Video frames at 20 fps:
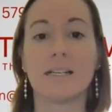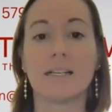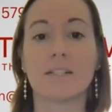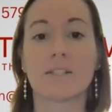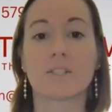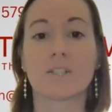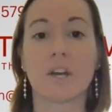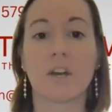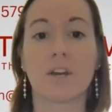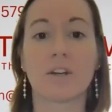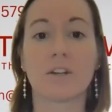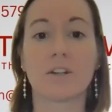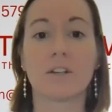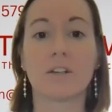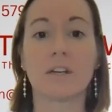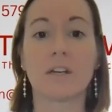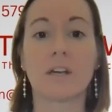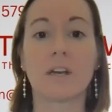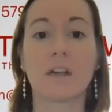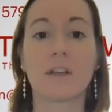So
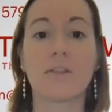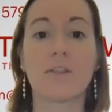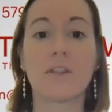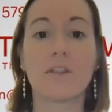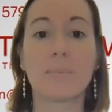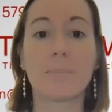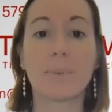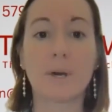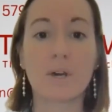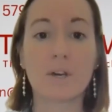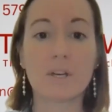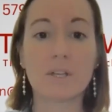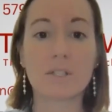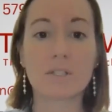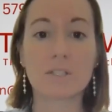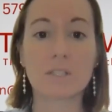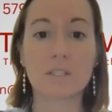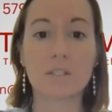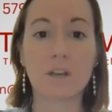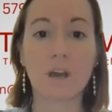the
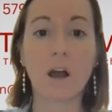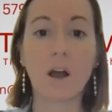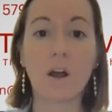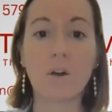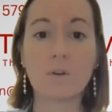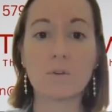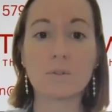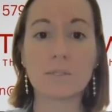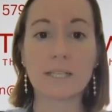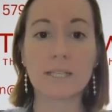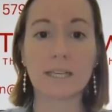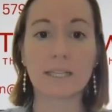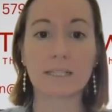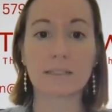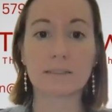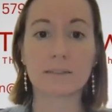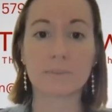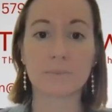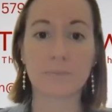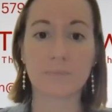person
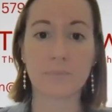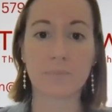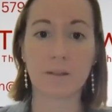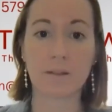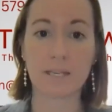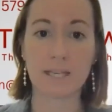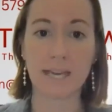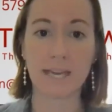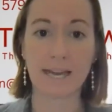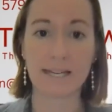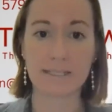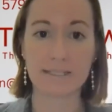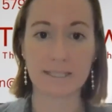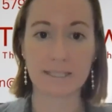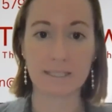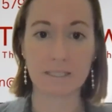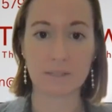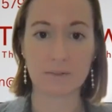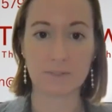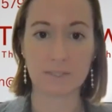holding the
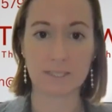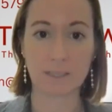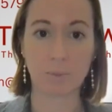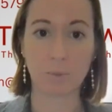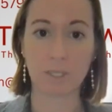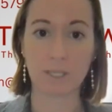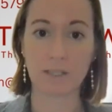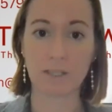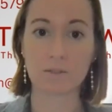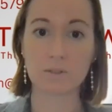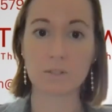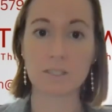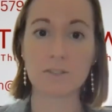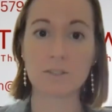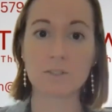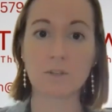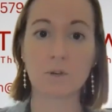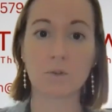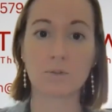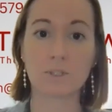assets for someone else
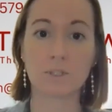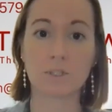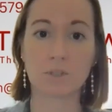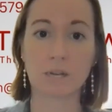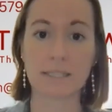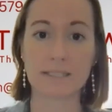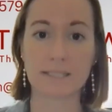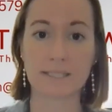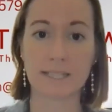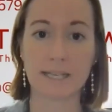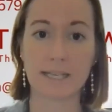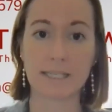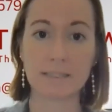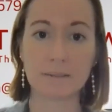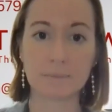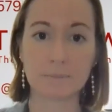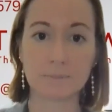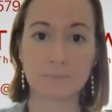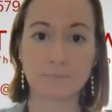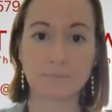is called the
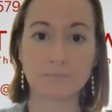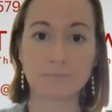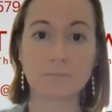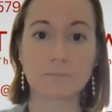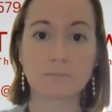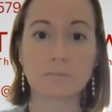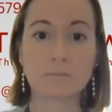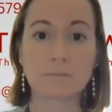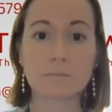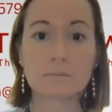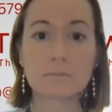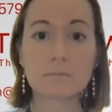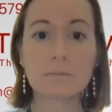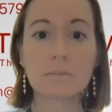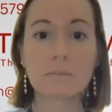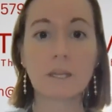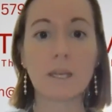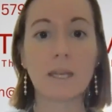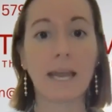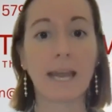trustee,
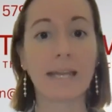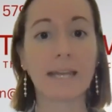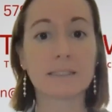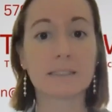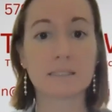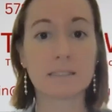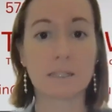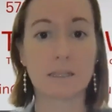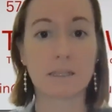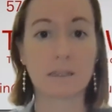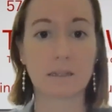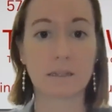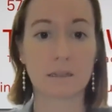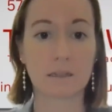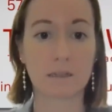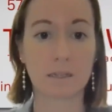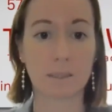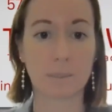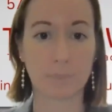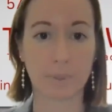and
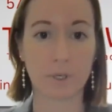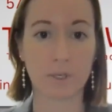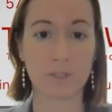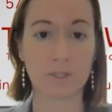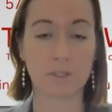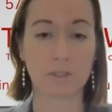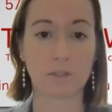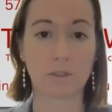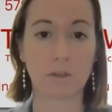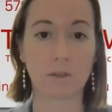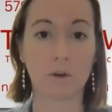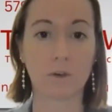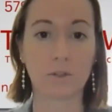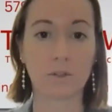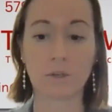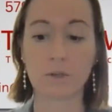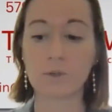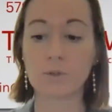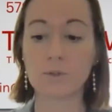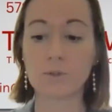the person on
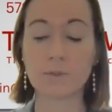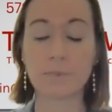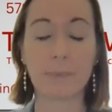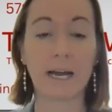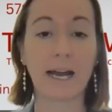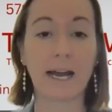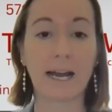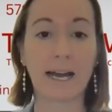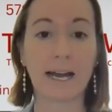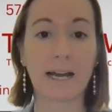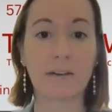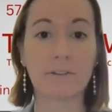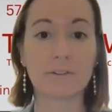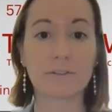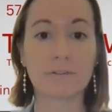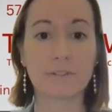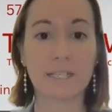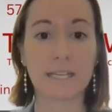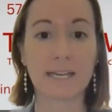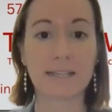whose
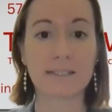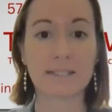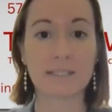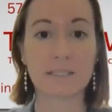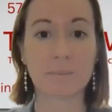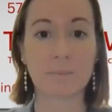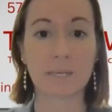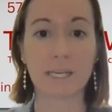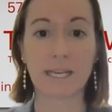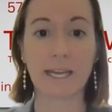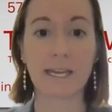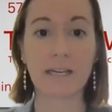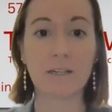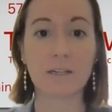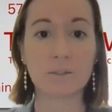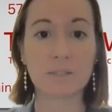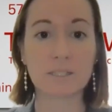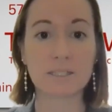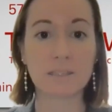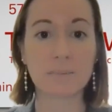behalf the assets are being
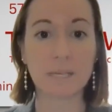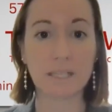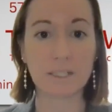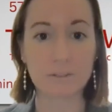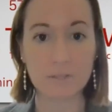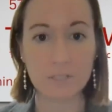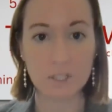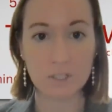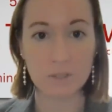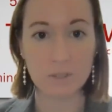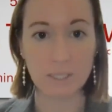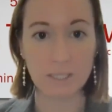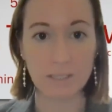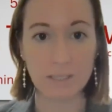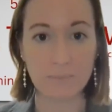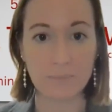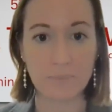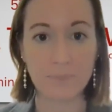held is the beneficiary.